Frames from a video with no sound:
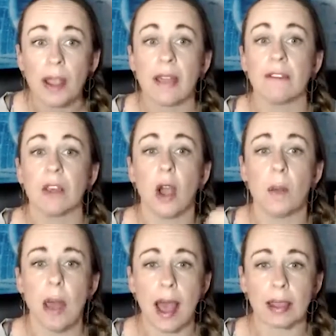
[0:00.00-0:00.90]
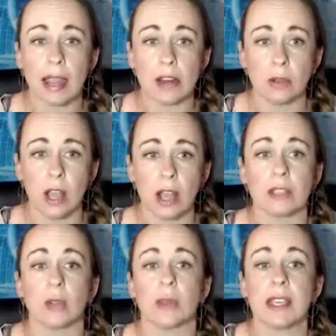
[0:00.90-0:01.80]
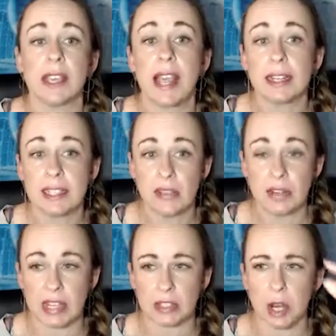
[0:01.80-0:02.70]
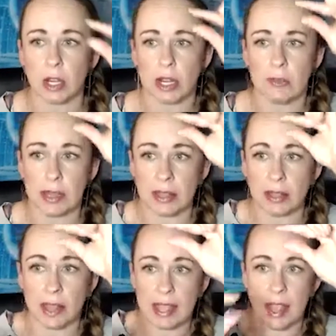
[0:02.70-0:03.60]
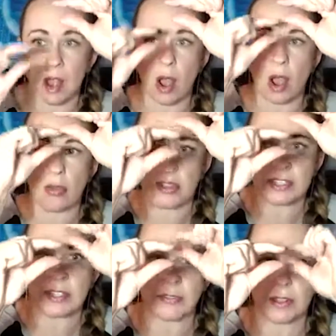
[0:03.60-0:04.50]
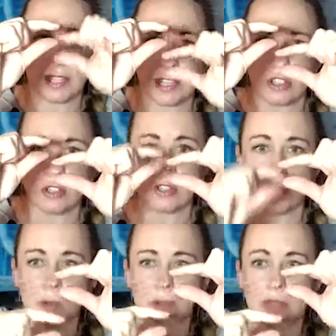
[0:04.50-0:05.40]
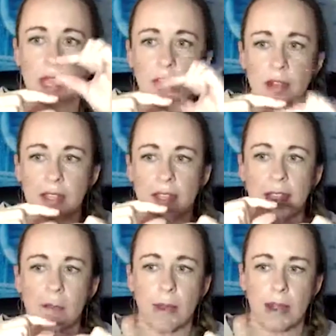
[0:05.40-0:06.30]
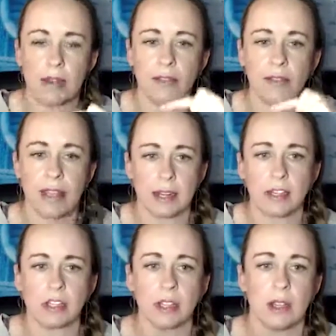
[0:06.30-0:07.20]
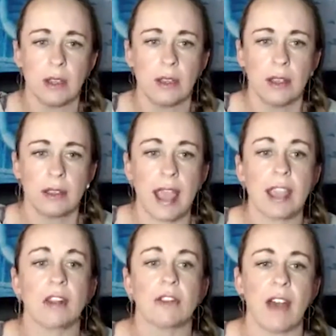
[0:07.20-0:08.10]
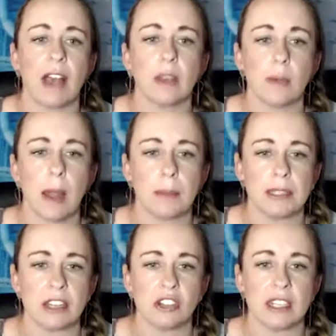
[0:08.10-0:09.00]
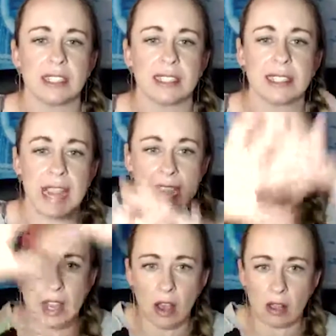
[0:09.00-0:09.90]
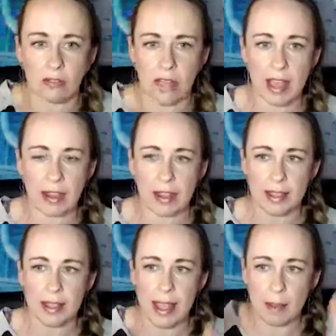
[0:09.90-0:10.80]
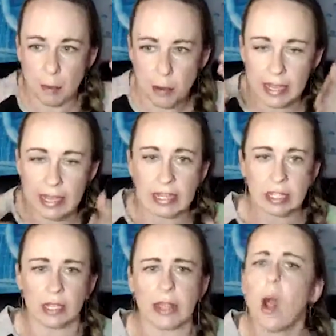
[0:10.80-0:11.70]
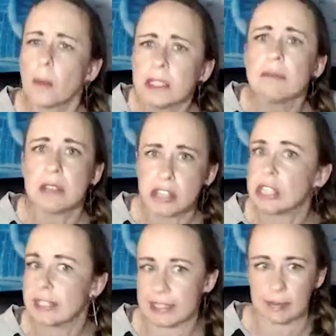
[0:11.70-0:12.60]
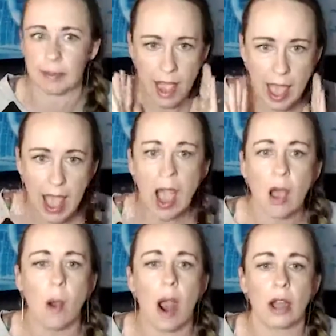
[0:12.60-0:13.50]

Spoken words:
if you go back and you look, so key activities are going to be all the different things you do that create that competitive advantage. Okay, your value proposition is taking all of that and putting it into like almost a mission statement. How